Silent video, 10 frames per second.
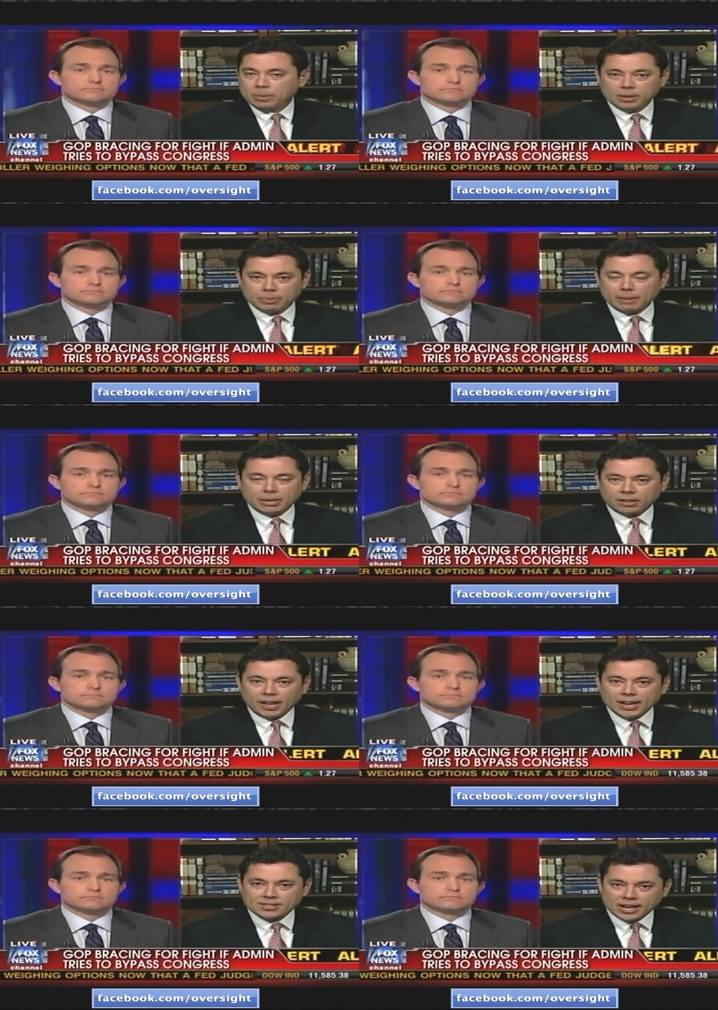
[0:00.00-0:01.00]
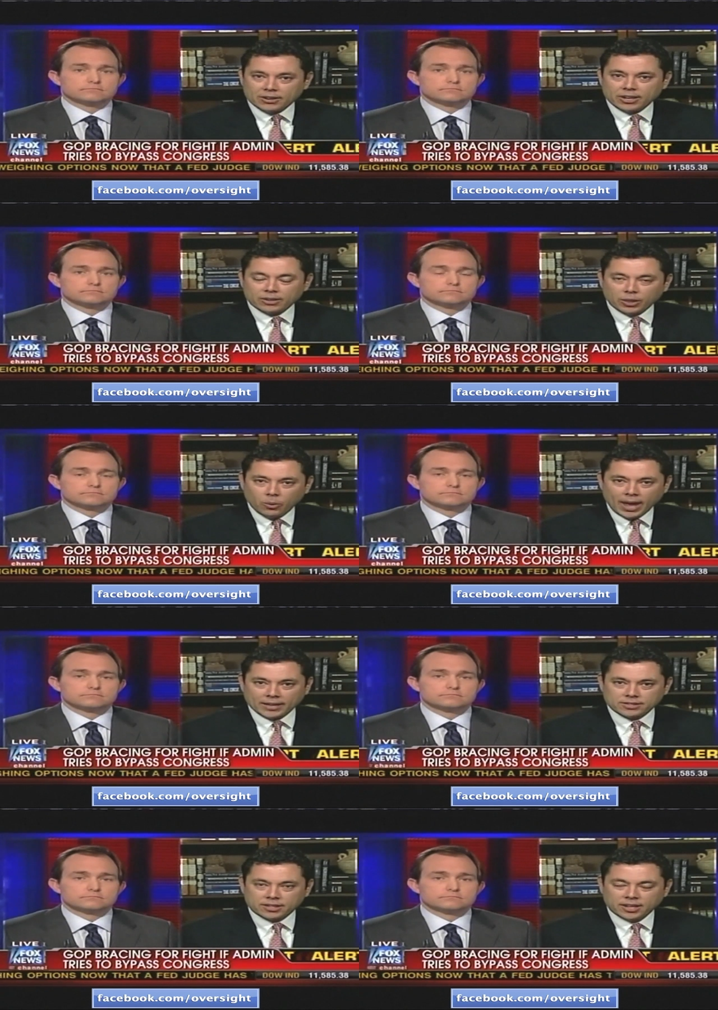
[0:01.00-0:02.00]
Speaker 1: uh, public lands out here in the
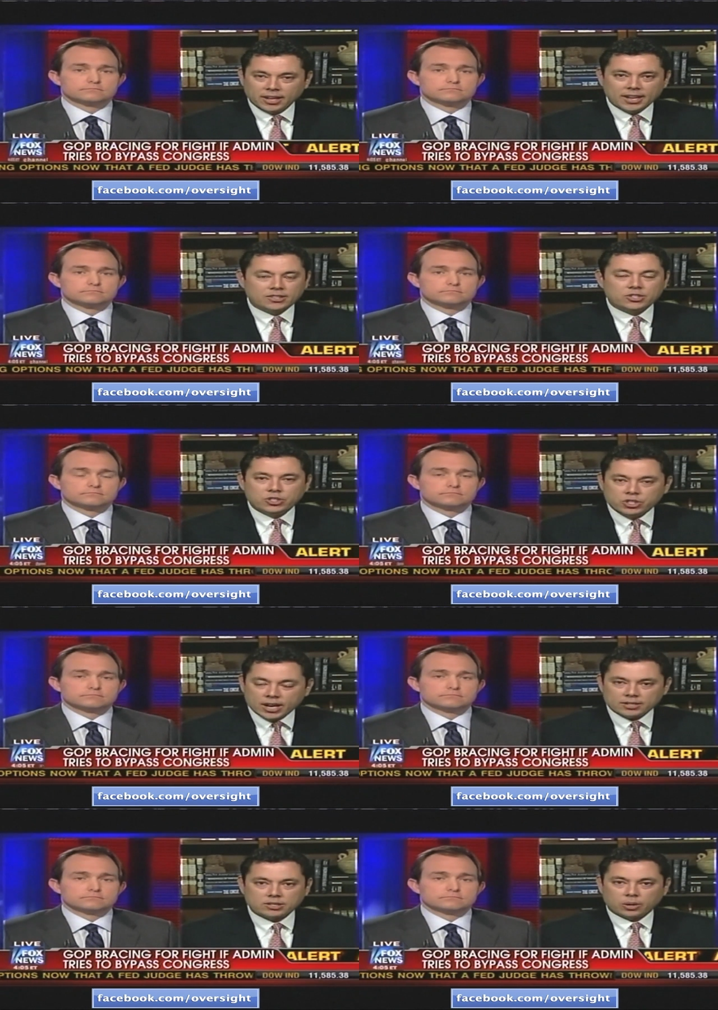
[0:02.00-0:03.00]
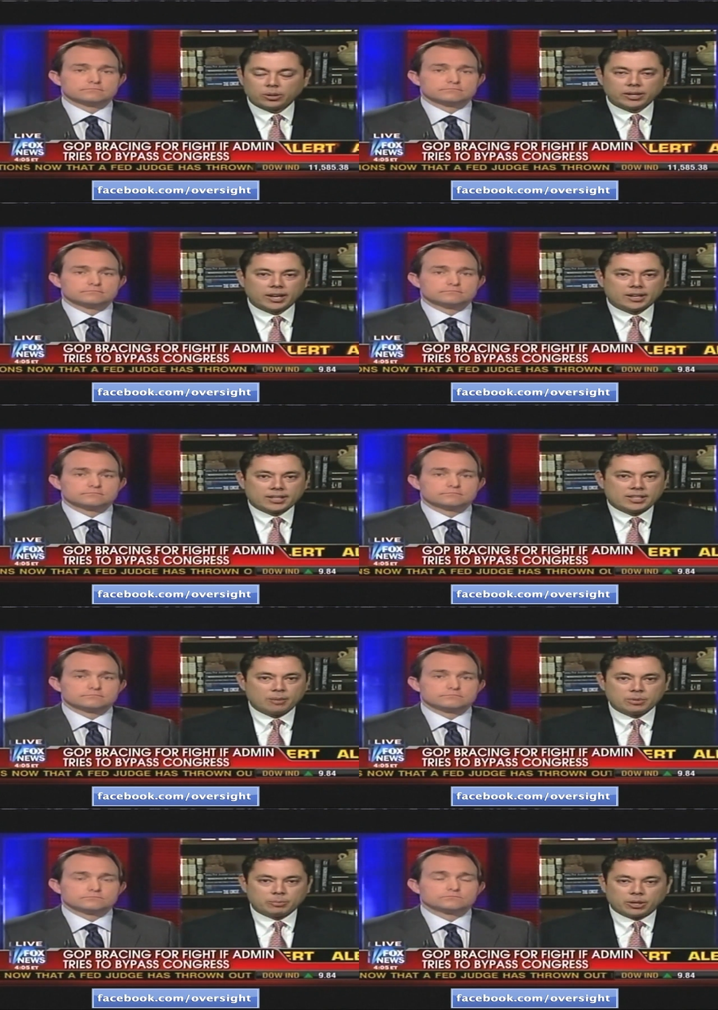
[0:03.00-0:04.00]
West. It's just totally
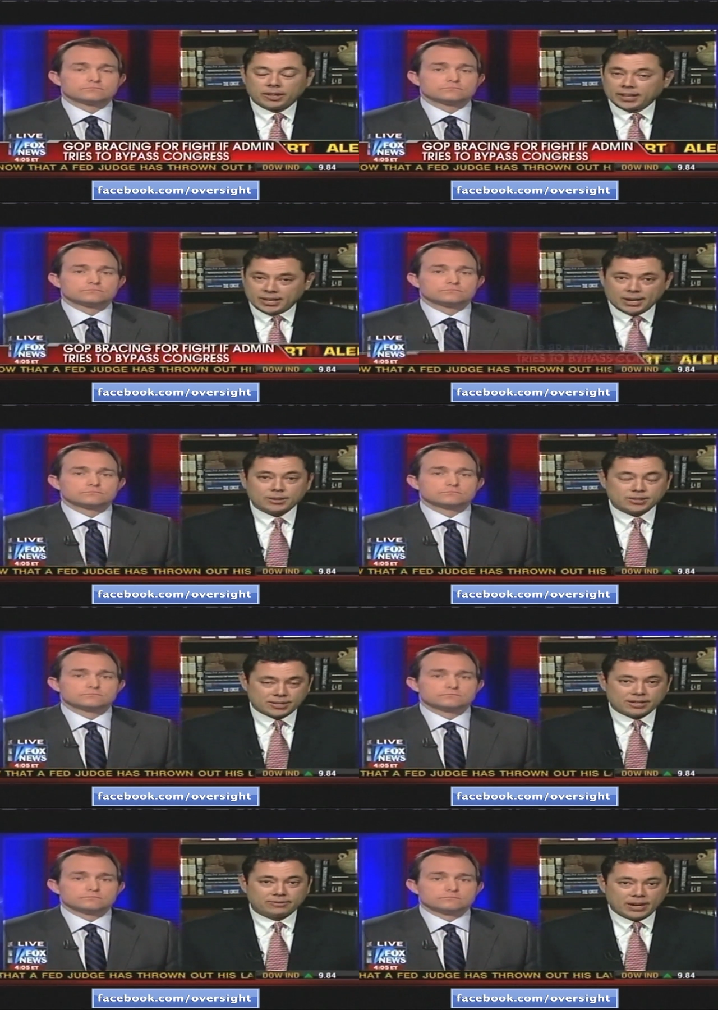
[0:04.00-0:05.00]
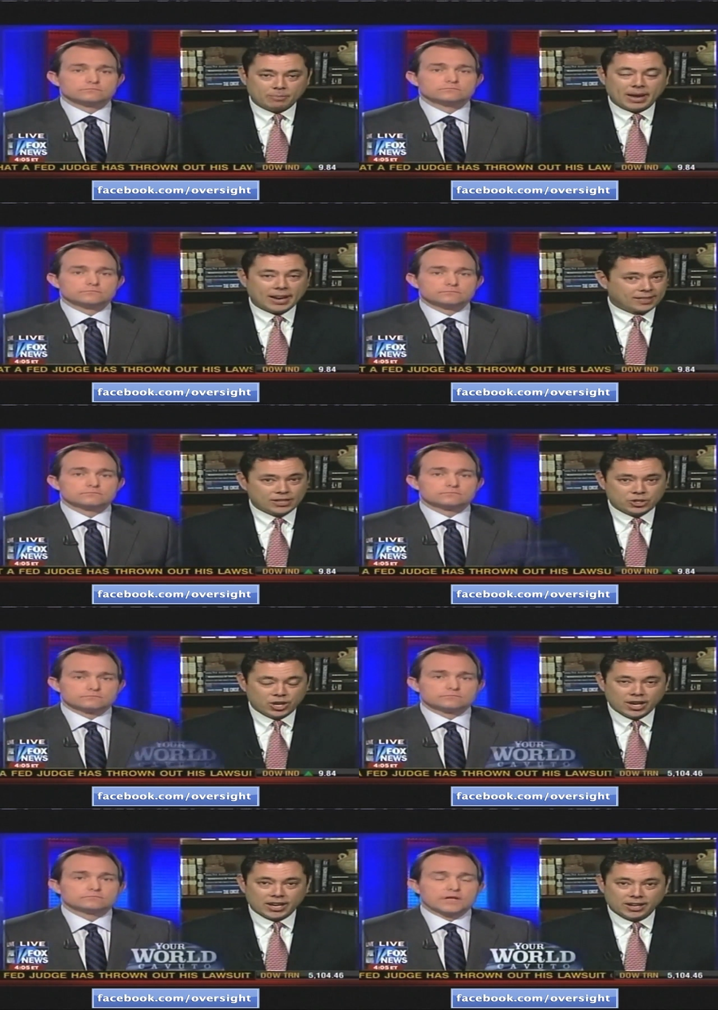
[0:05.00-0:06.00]
unacceptable, and the Congress is going to fight back, and they
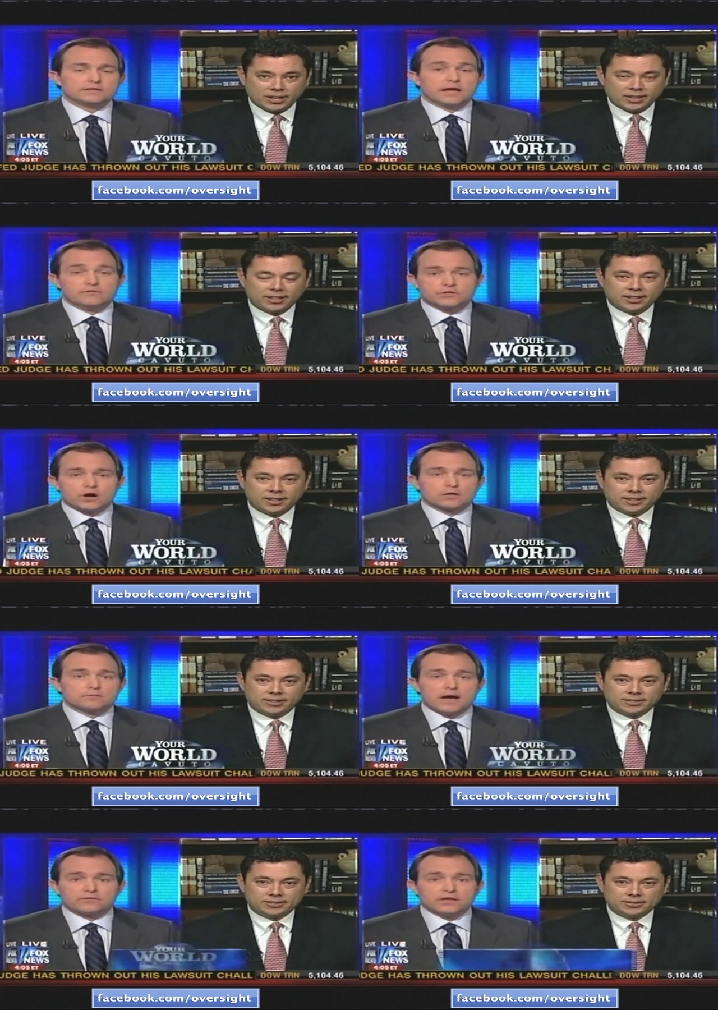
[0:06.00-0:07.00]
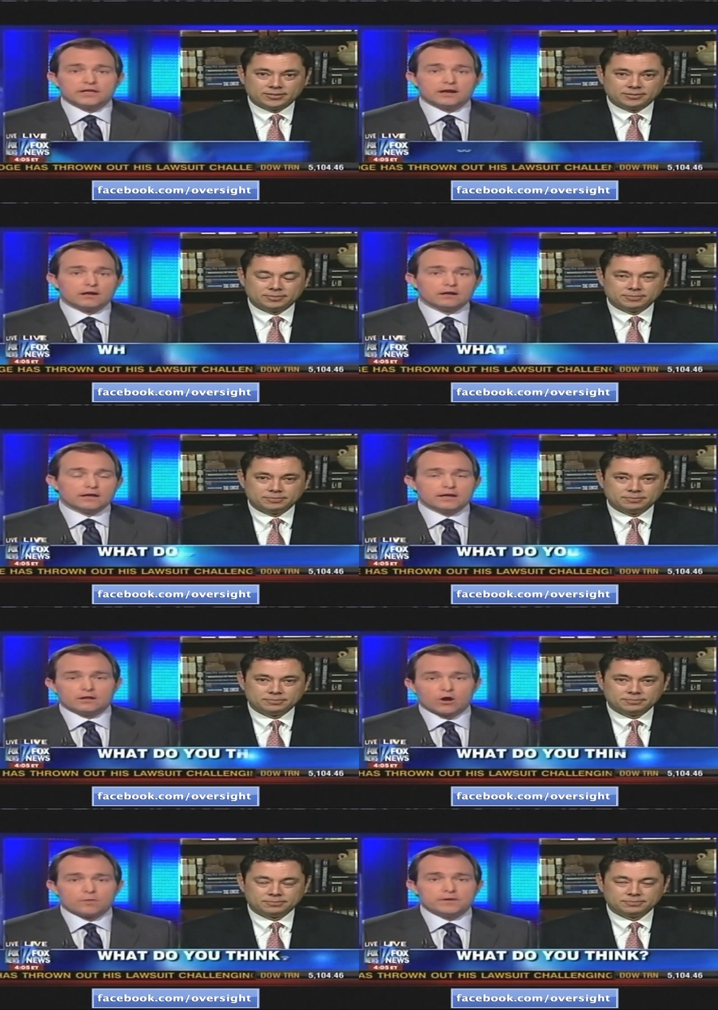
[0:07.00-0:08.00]
should.
Speaker 2: And David talked about the
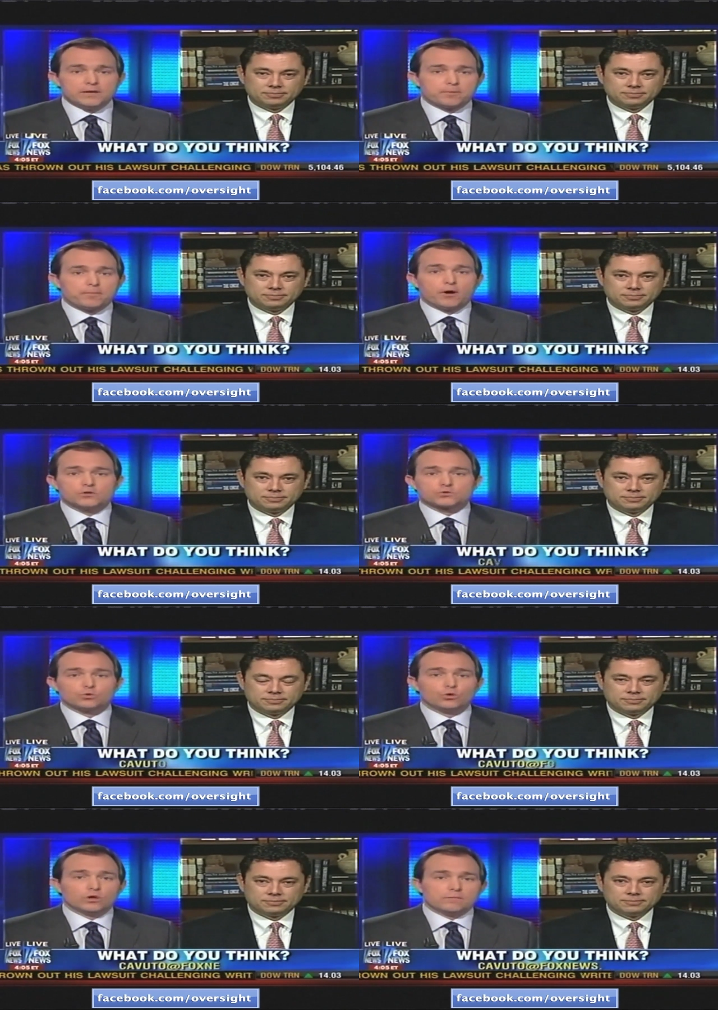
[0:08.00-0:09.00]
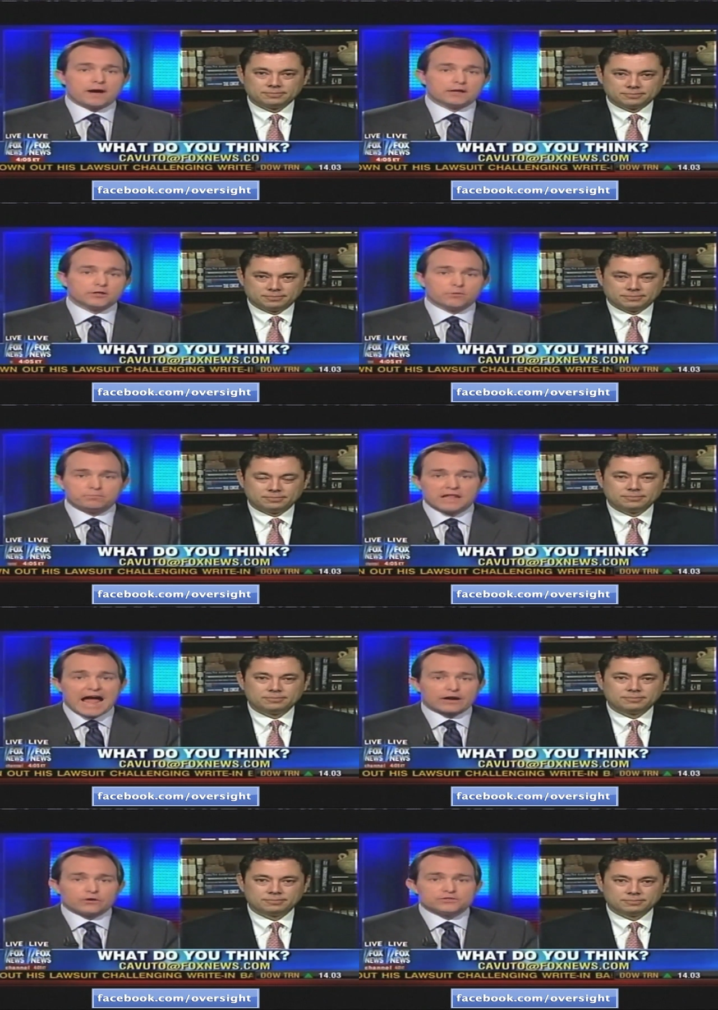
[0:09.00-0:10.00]
NLRB proposed rule about you know
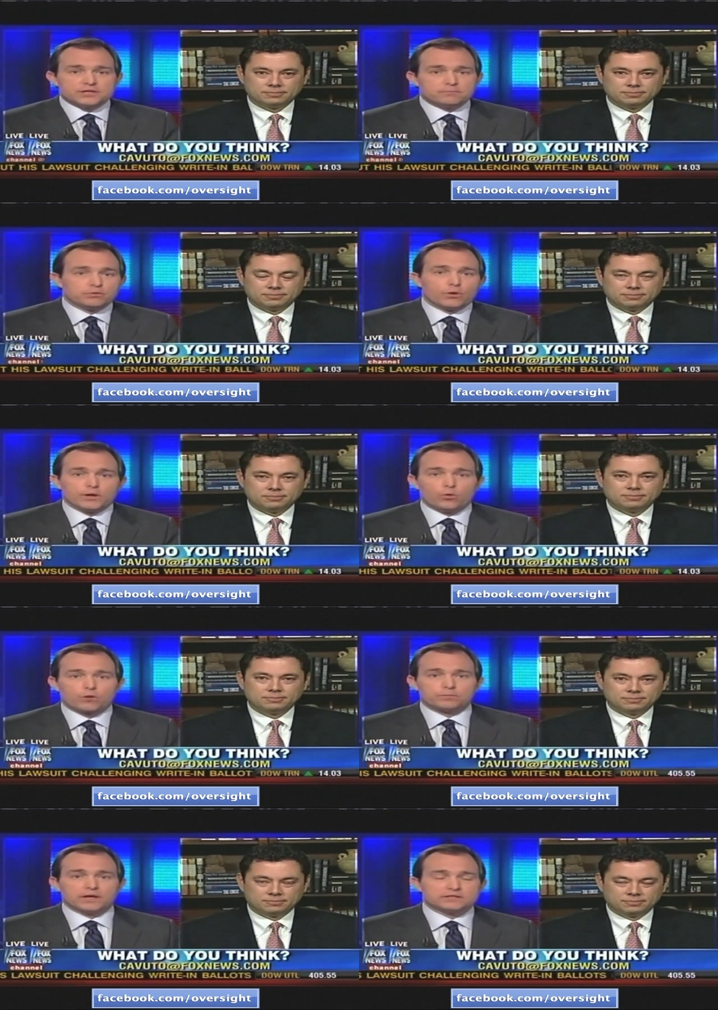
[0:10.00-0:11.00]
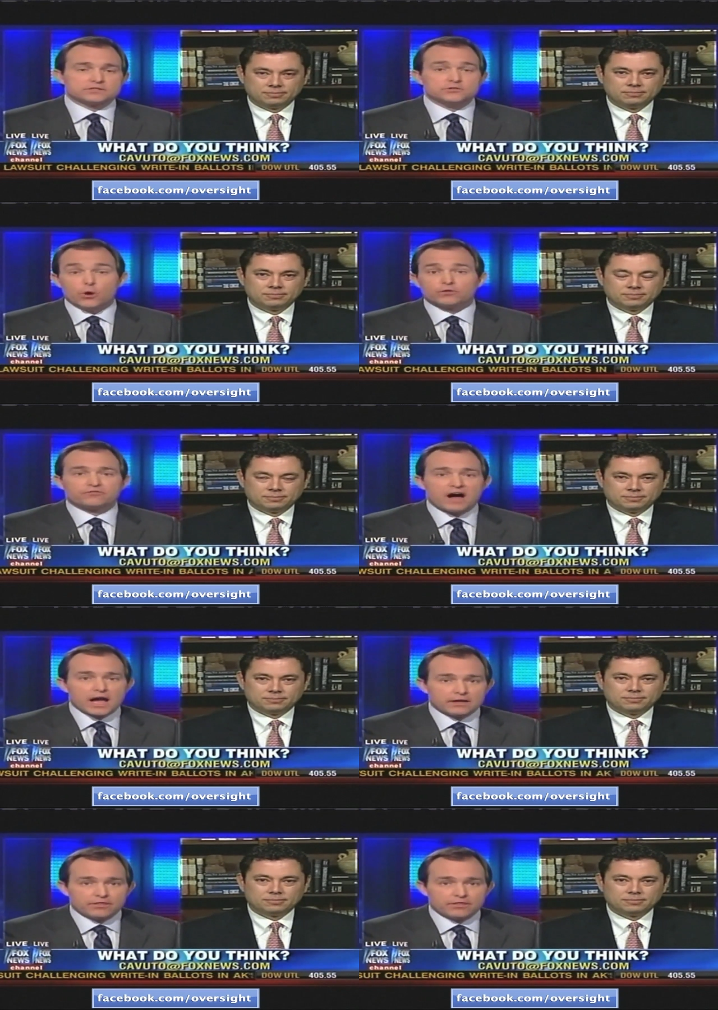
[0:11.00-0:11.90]
placards in employee workplaces notifying